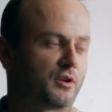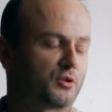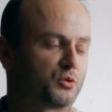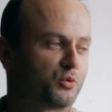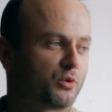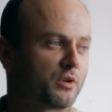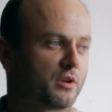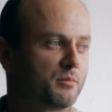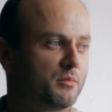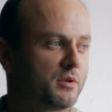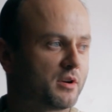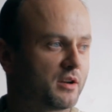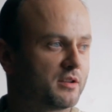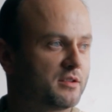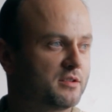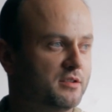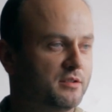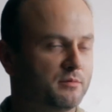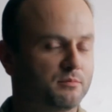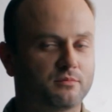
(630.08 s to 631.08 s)
in which we want
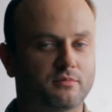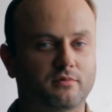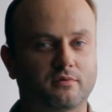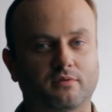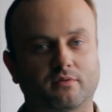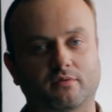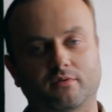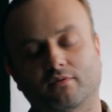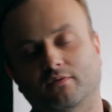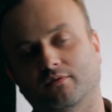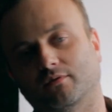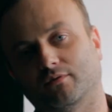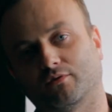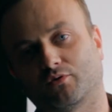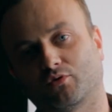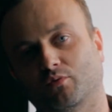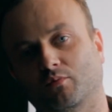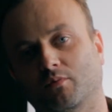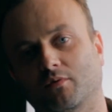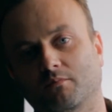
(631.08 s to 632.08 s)
to build a
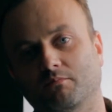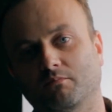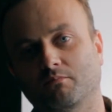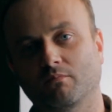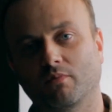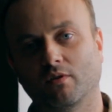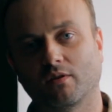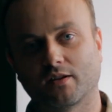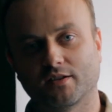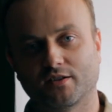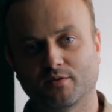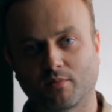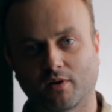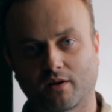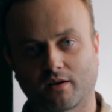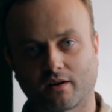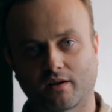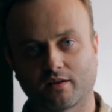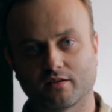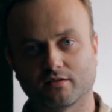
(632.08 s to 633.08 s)
democratic
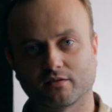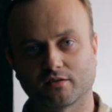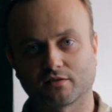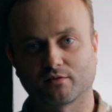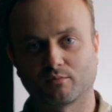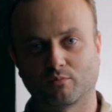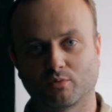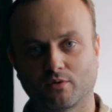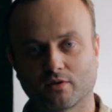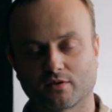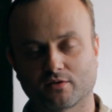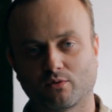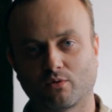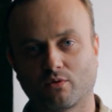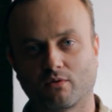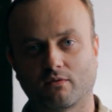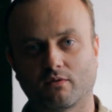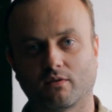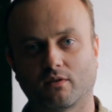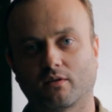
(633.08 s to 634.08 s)
society, ensure the
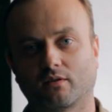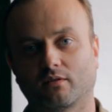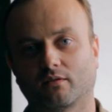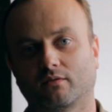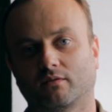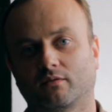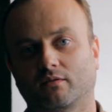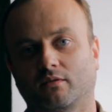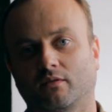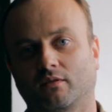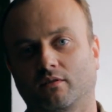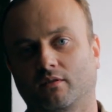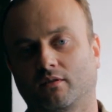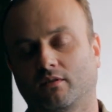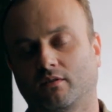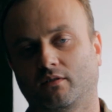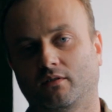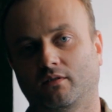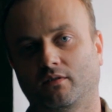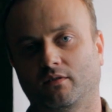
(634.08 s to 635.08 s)
liberty of
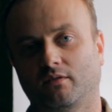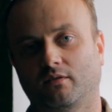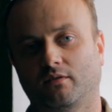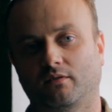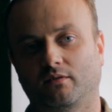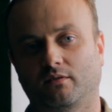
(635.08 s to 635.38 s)
speech,